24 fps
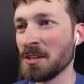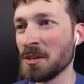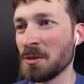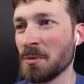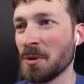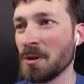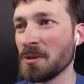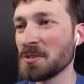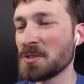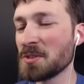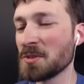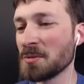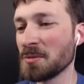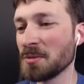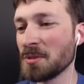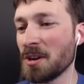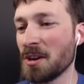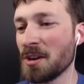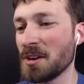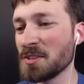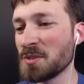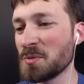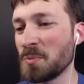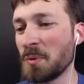you also
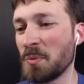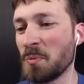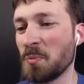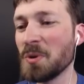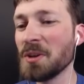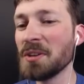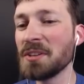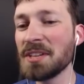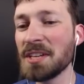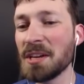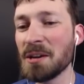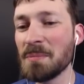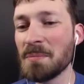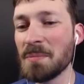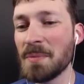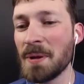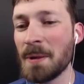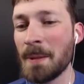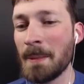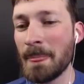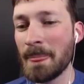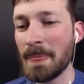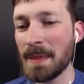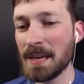lost with William
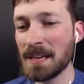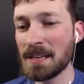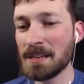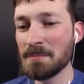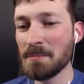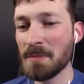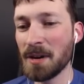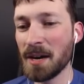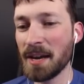in